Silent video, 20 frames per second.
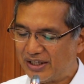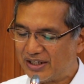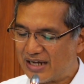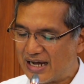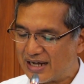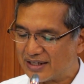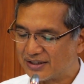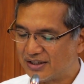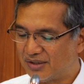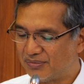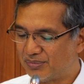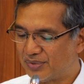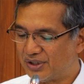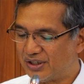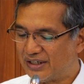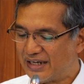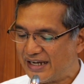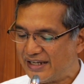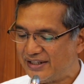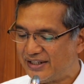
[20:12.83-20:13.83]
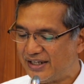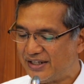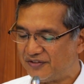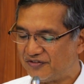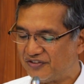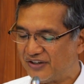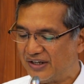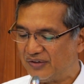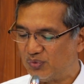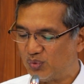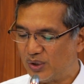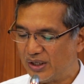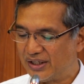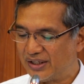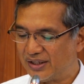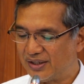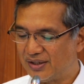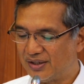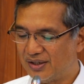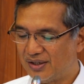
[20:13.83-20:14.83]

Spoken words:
Act number 9851,